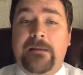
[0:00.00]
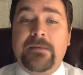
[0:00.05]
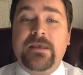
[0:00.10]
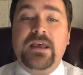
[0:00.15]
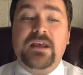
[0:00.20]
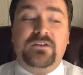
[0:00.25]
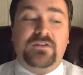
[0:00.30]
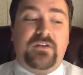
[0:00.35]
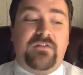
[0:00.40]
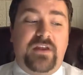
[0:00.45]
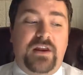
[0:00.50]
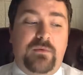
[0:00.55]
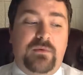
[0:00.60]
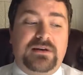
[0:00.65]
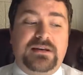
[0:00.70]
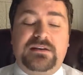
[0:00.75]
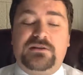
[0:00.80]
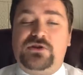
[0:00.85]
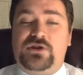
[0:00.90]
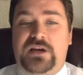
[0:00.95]
So if
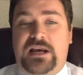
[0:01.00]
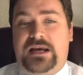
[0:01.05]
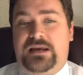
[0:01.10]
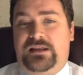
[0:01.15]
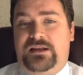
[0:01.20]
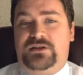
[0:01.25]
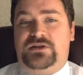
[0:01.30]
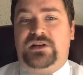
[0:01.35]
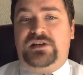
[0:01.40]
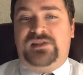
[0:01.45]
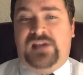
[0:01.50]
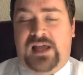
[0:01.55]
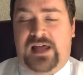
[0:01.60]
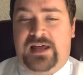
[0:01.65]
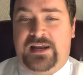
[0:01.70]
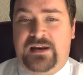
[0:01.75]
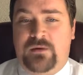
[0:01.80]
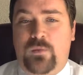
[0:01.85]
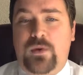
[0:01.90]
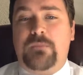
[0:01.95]
anyone did challenge us
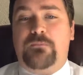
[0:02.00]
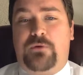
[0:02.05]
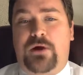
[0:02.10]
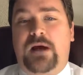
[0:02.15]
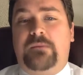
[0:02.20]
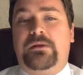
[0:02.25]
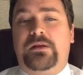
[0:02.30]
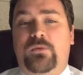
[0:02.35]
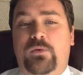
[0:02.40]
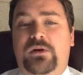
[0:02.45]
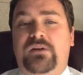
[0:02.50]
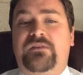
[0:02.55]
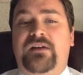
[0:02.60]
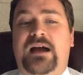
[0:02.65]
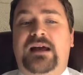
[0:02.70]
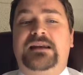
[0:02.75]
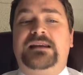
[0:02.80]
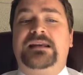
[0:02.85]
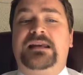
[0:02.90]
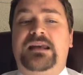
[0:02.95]
on it, we probably would have
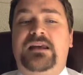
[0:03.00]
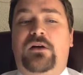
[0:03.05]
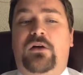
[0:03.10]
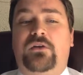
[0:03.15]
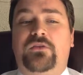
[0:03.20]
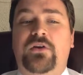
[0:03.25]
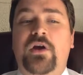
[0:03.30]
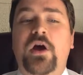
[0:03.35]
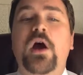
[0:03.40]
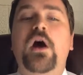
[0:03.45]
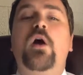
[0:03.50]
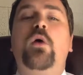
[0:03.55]
gotten killed.